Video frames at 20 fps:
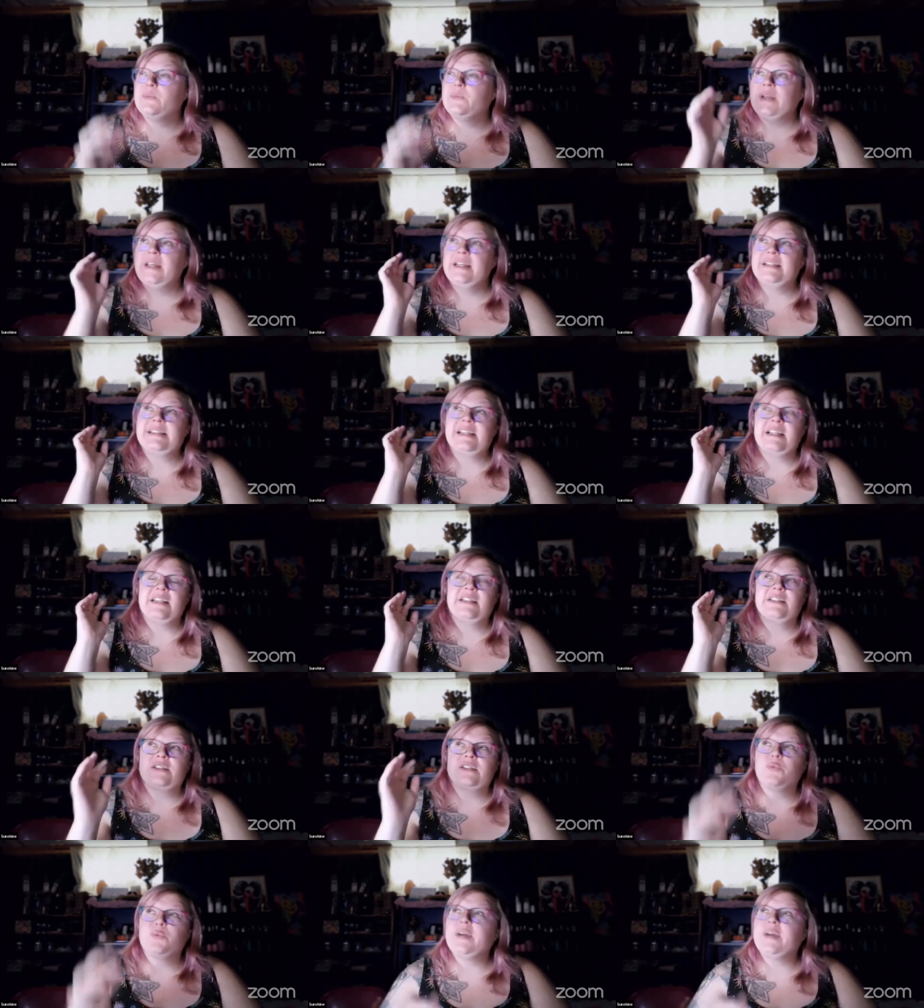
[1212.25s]
It's a
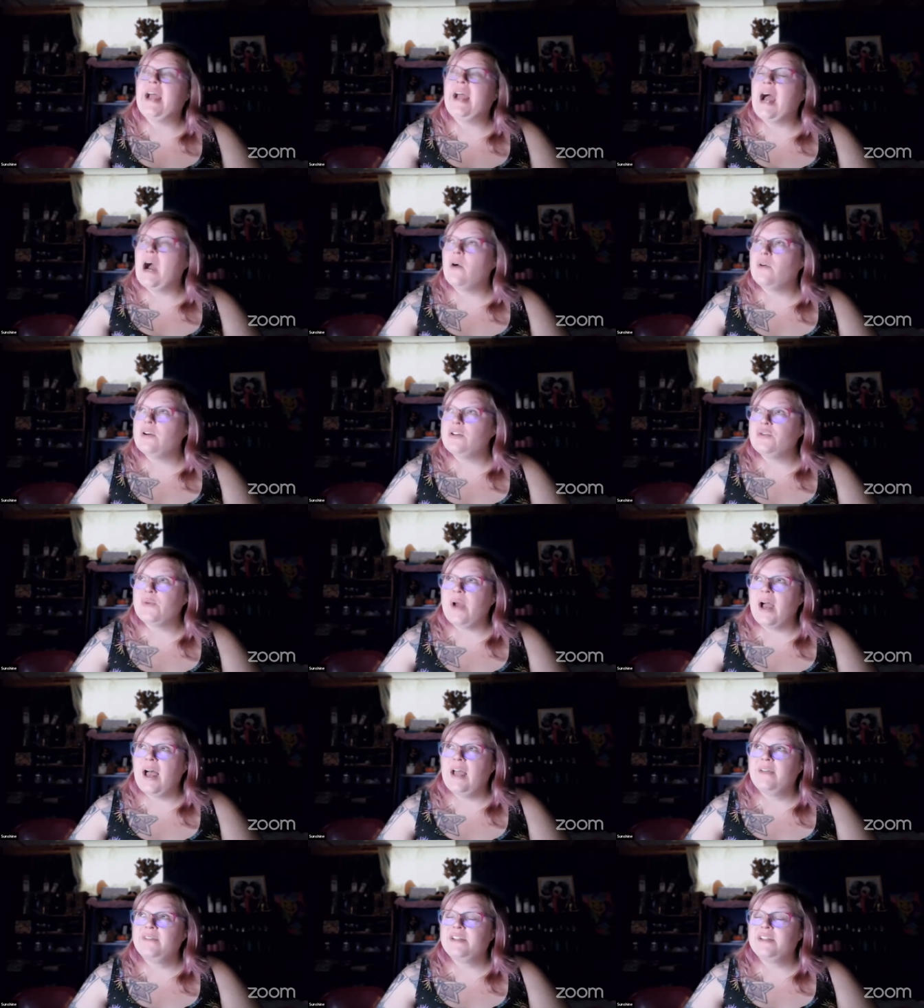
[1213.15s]
3-hour
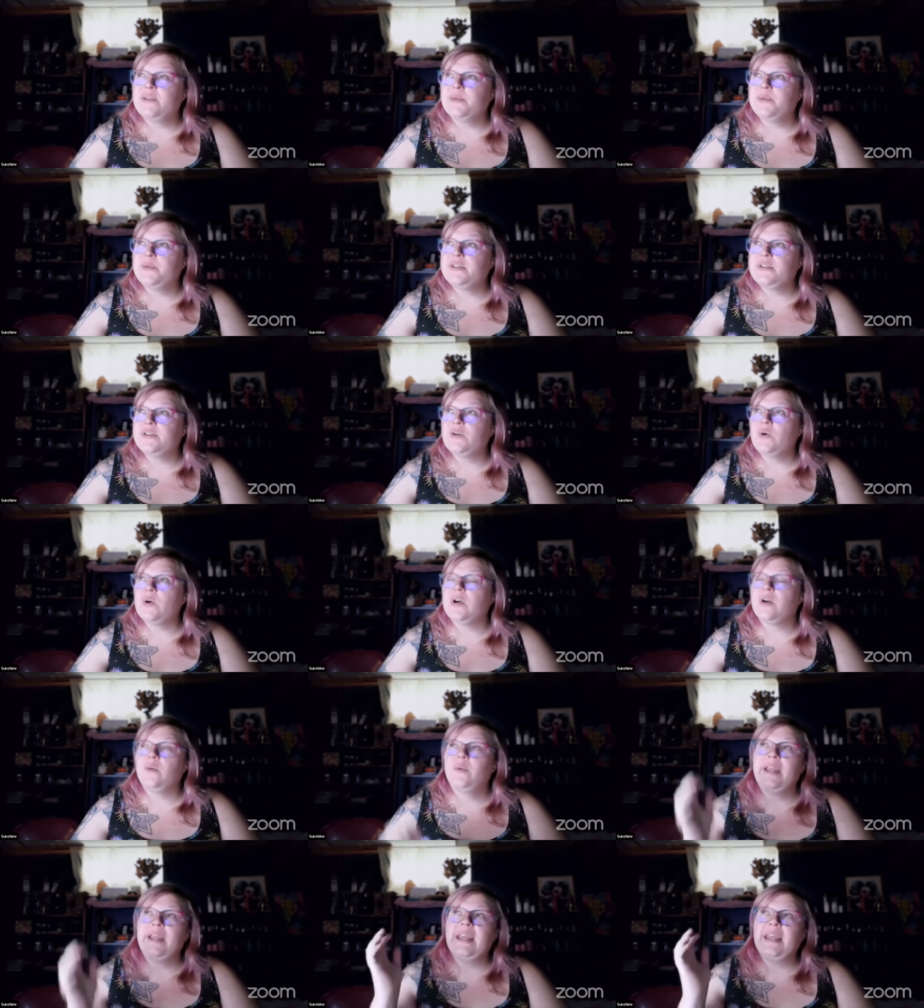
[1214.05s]
drive to the
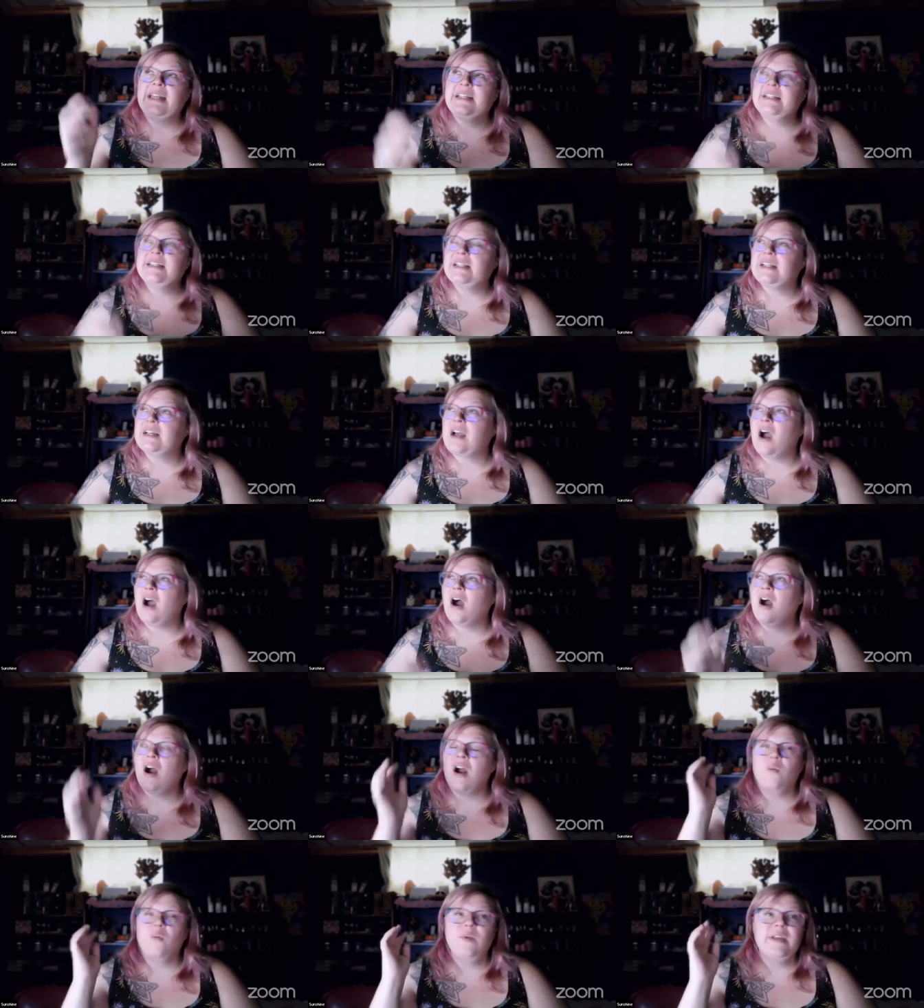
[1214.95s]
resort. We get into the
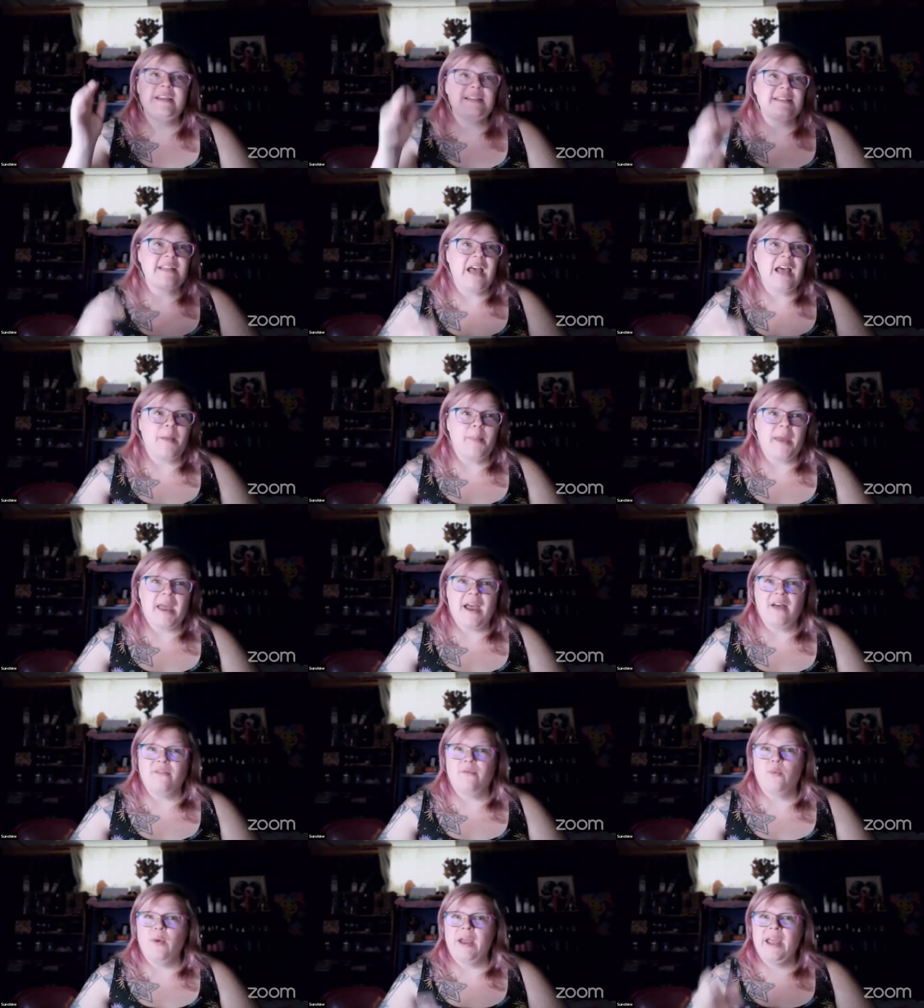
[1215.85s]
car. We stop
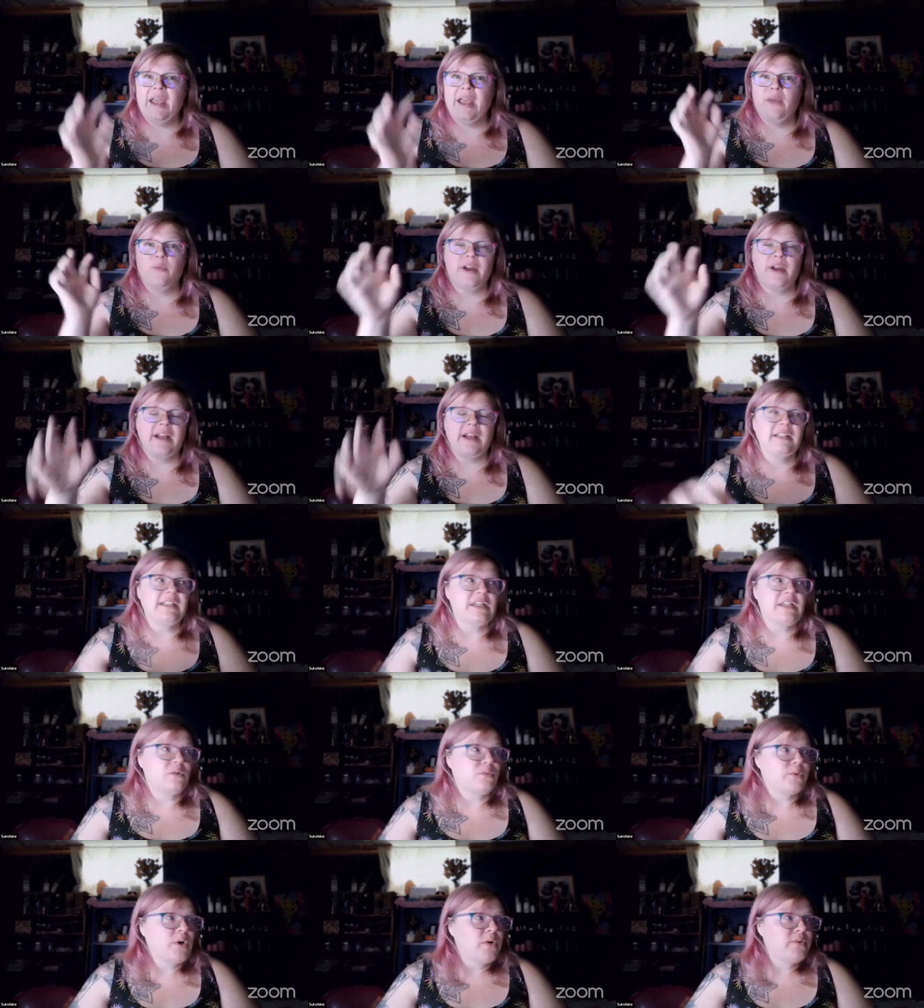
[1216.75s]
halfway. We're at a
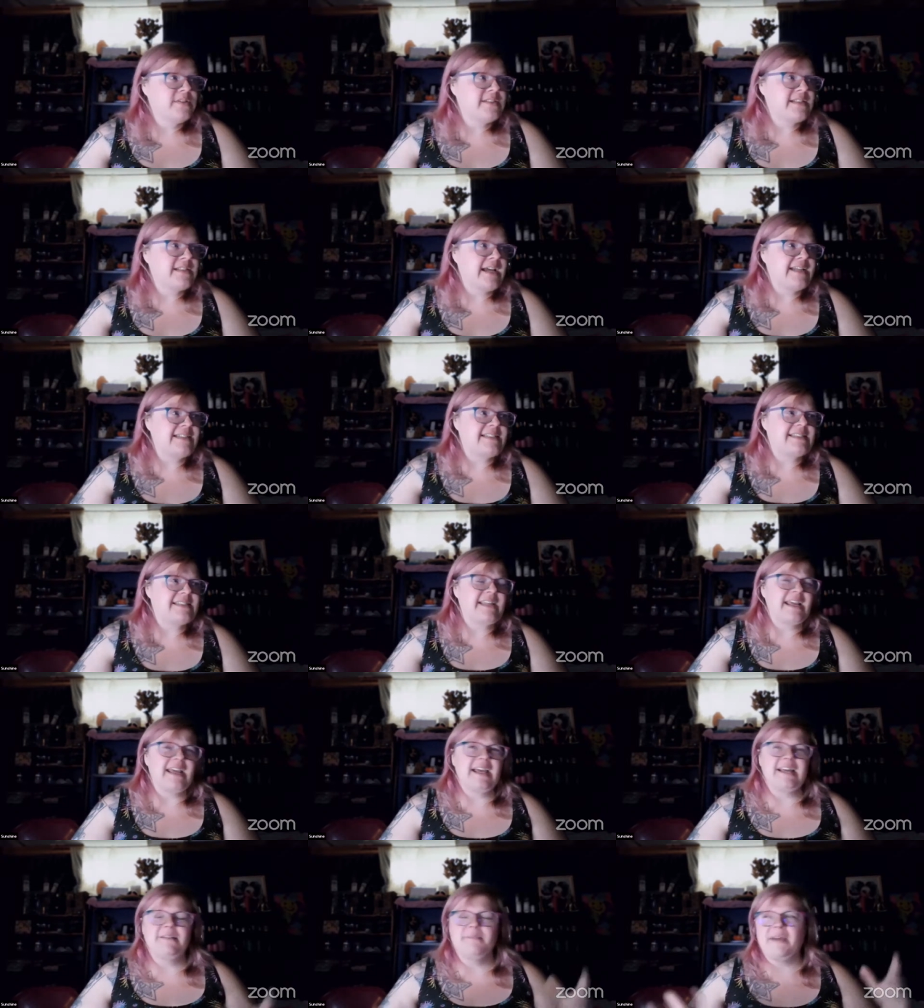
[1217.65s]
little roadside
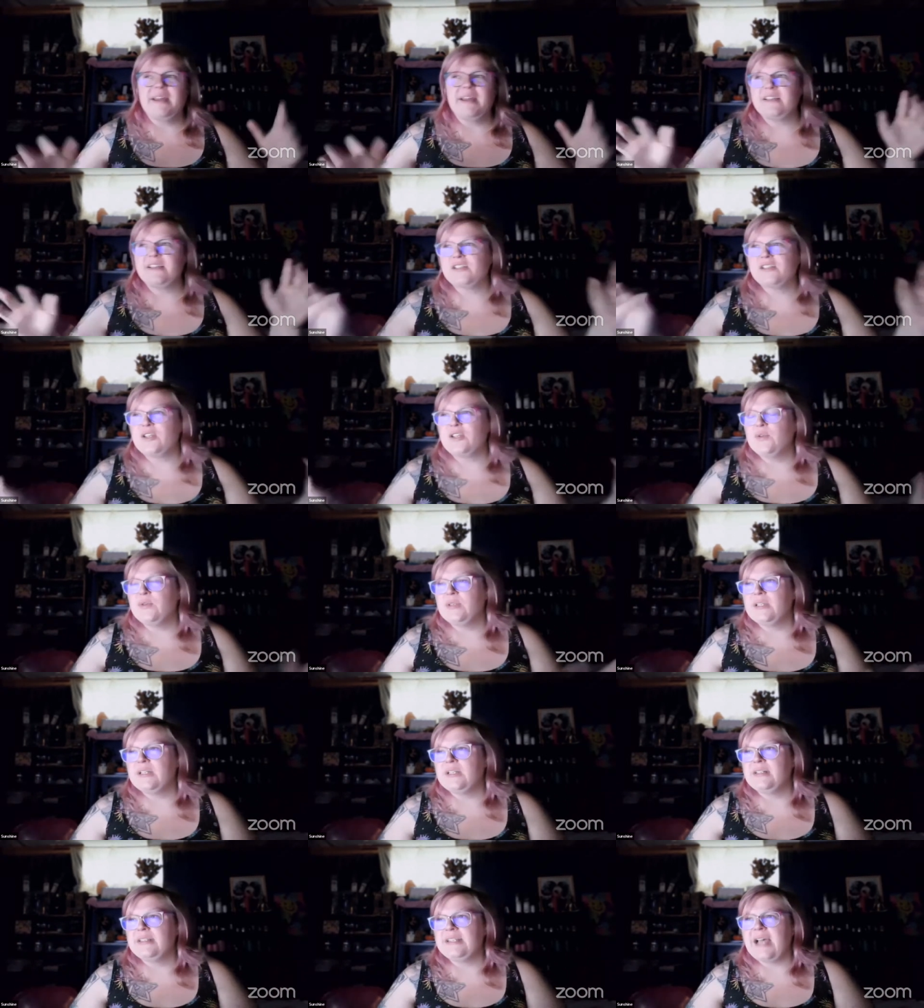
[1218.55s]
stand by this cute
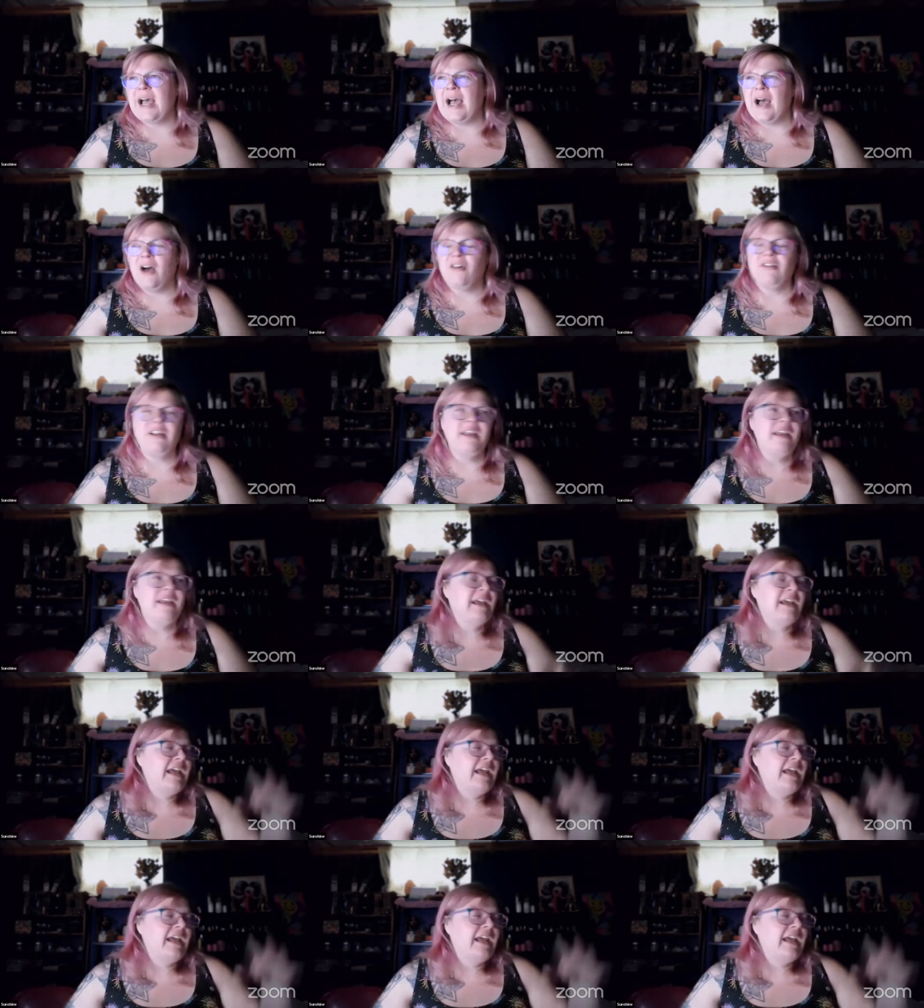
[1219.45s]
little town.